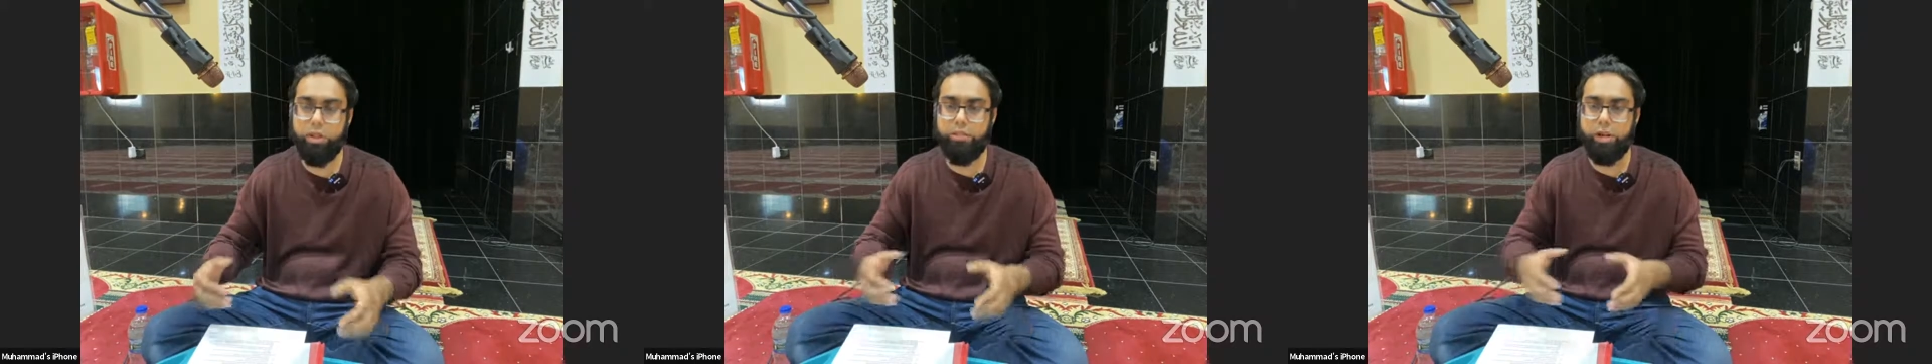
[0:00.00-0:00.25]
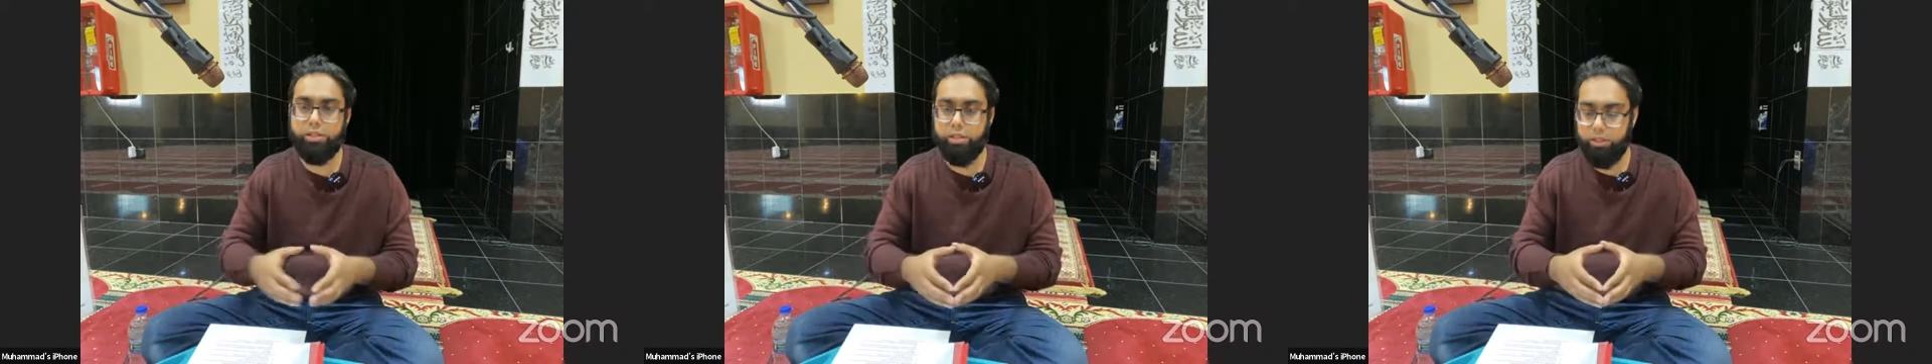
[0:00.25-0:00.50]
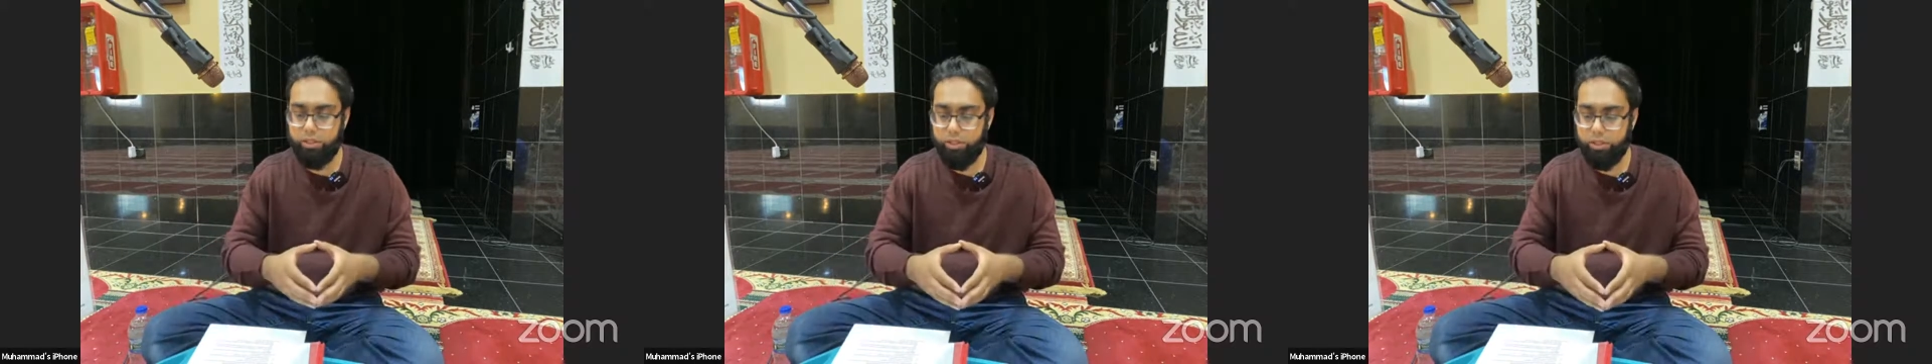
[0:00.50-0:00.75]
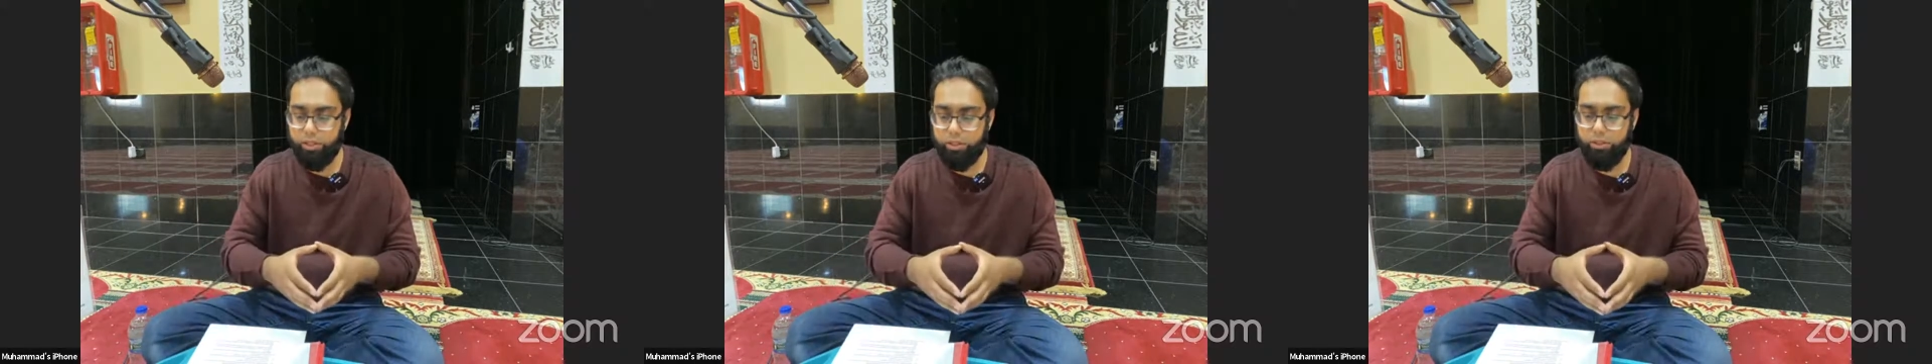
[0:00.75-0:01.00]
Abbasid
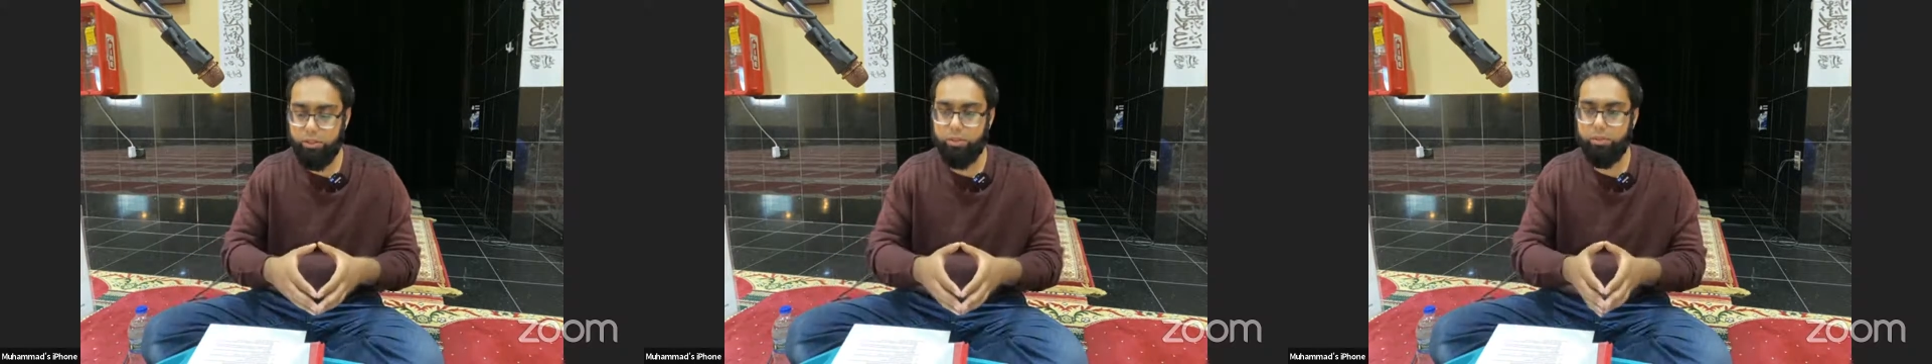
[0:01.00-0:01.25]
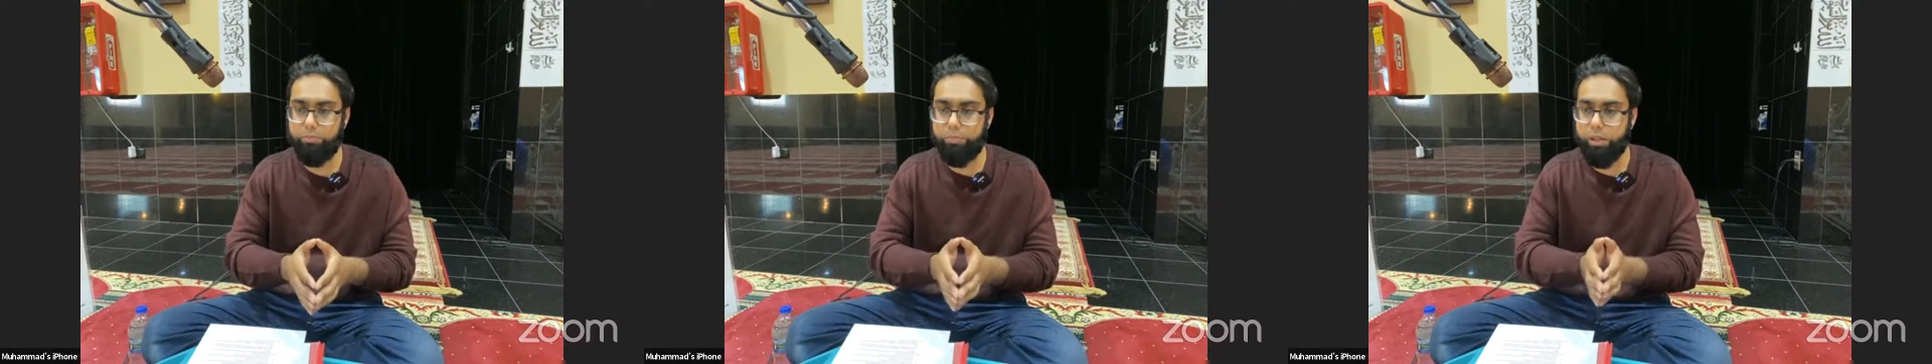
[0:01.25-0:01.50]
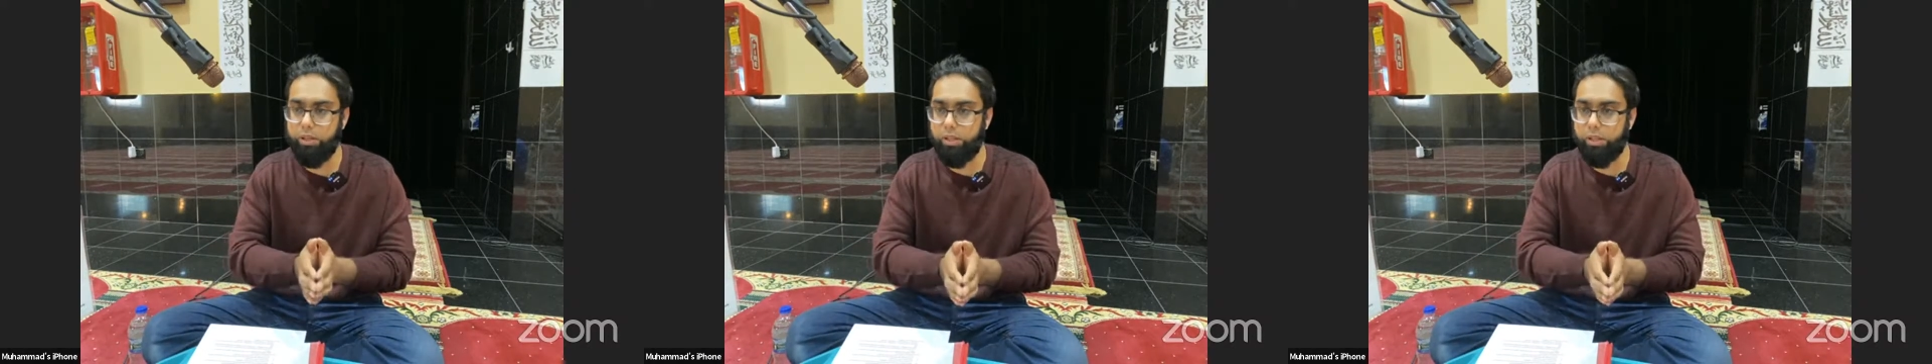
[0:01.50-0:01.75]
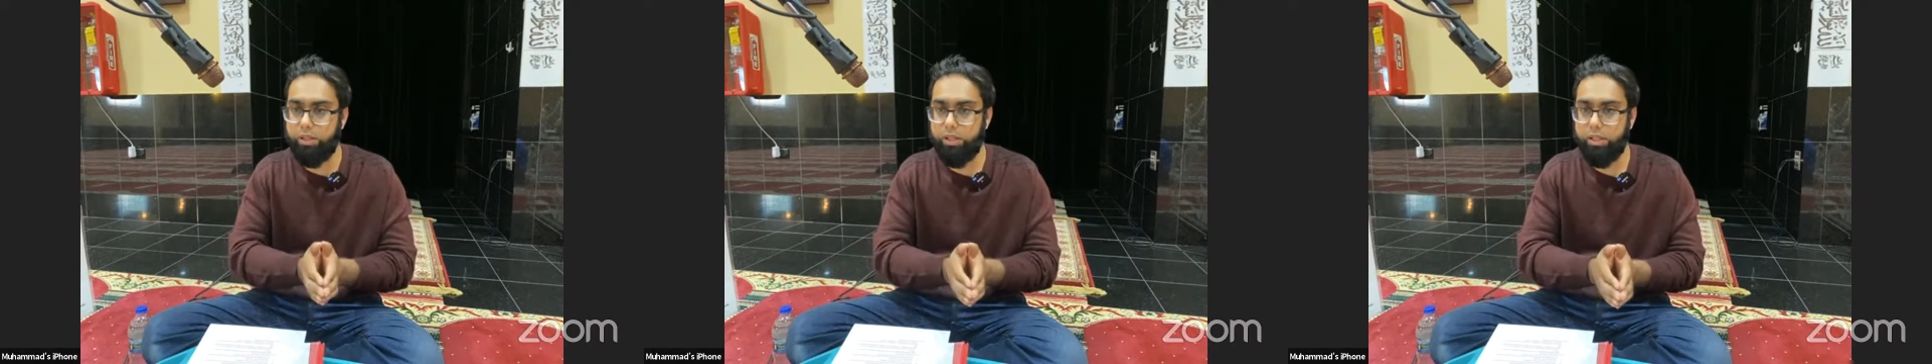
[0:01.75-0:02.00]

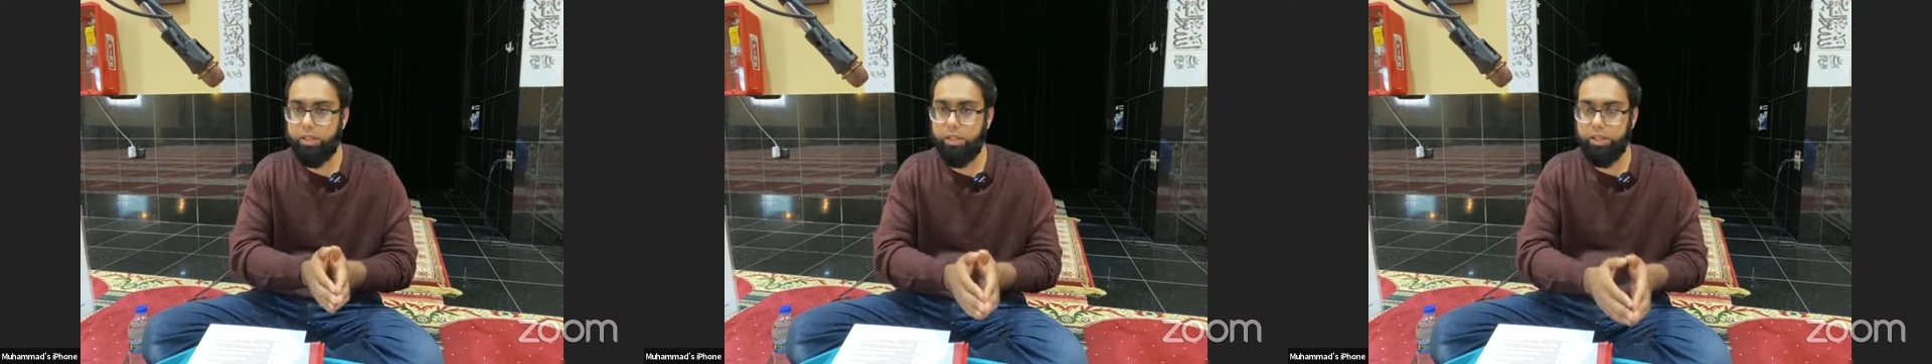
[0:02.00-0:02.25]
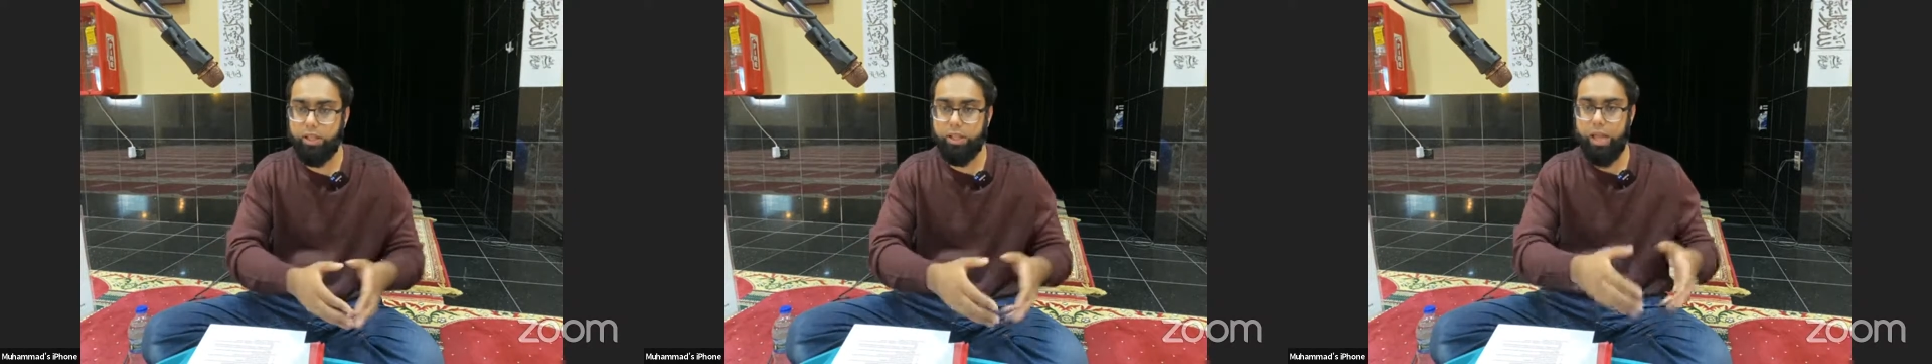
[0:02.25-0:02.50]
period, the